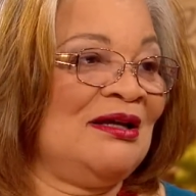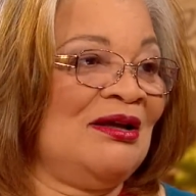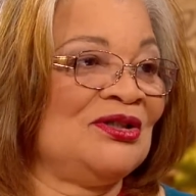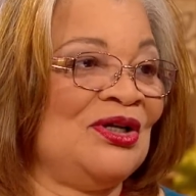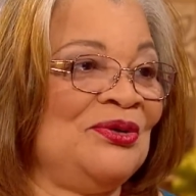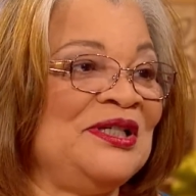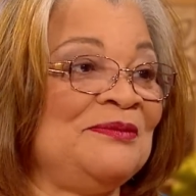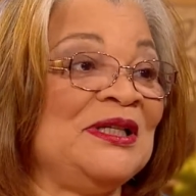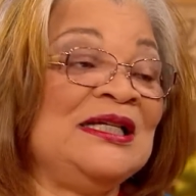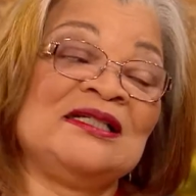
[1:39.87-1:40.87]
now, Tony
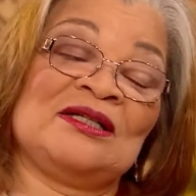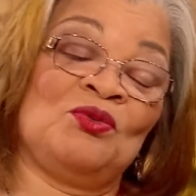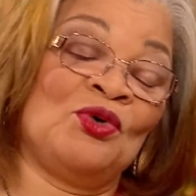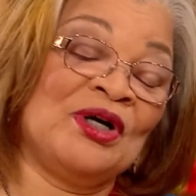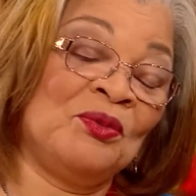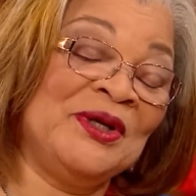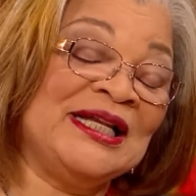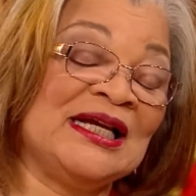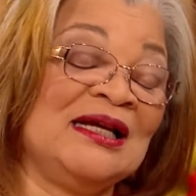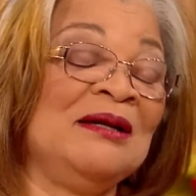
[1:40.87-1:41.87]
Smith, he's award
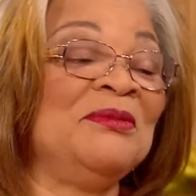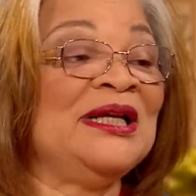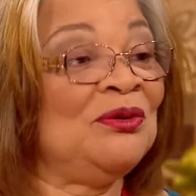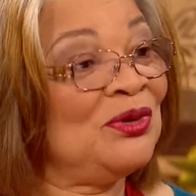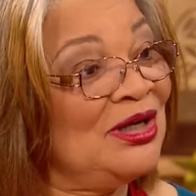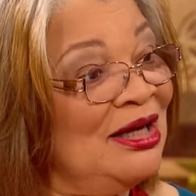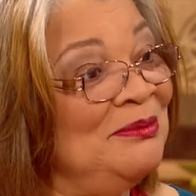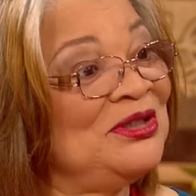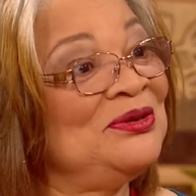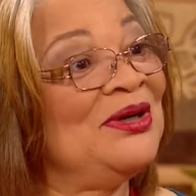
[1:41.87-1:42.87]
winning, but he will
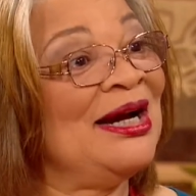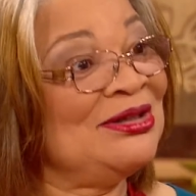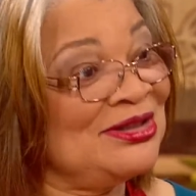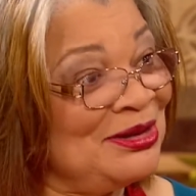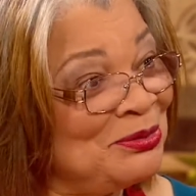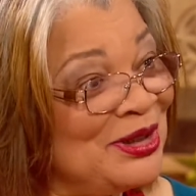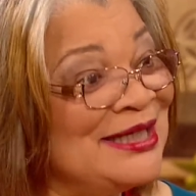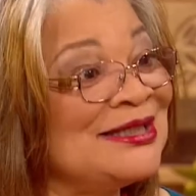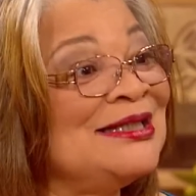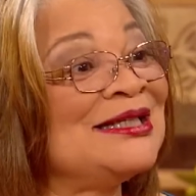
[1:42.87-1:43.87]
come to our
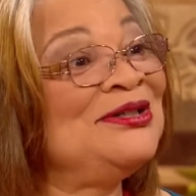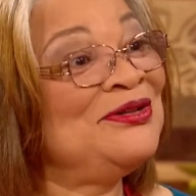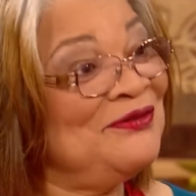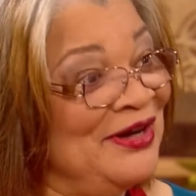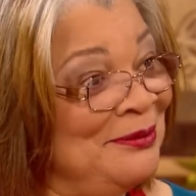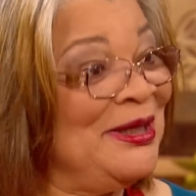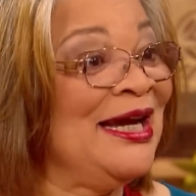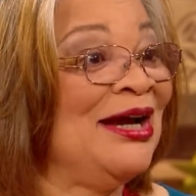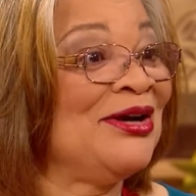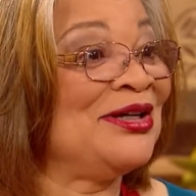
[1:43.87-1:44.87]
celebrations and do family
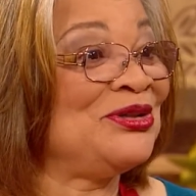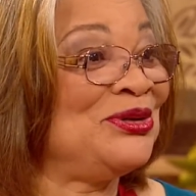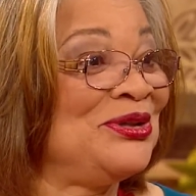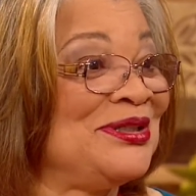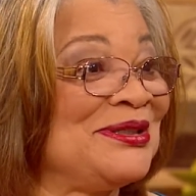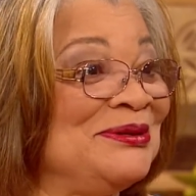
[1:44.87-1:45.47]
caricatures.